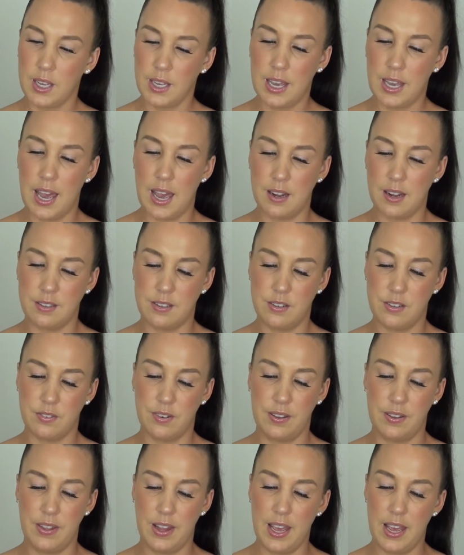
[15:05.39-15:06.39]
counter
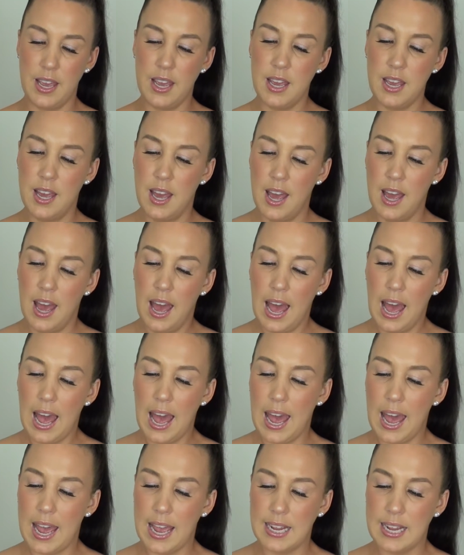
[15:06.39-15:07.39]
in there
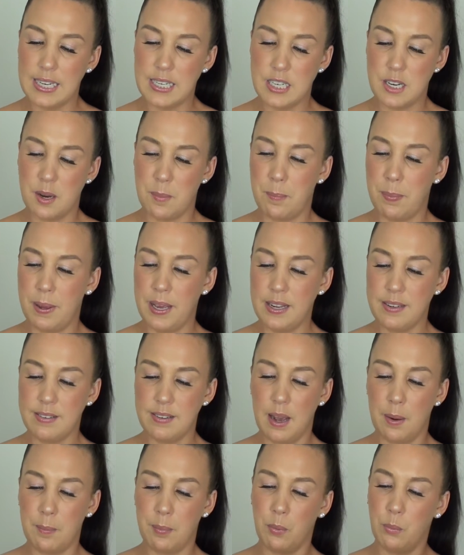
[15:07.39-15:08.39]
and picked
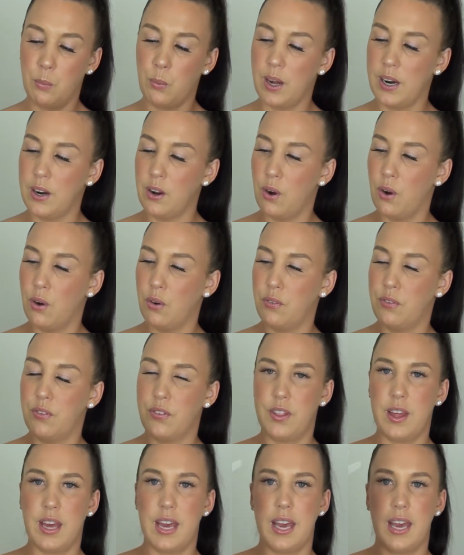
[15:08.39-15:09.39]
up one
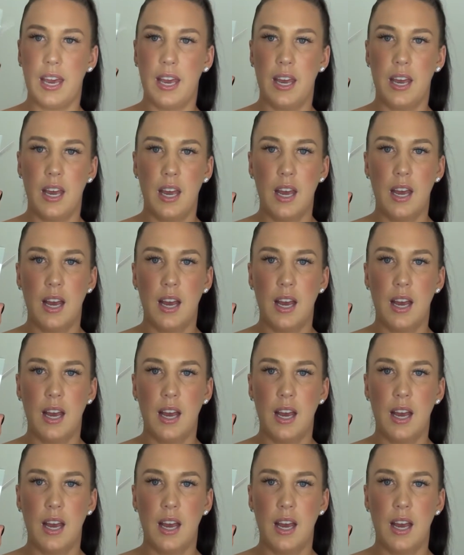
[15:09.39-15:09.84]
of their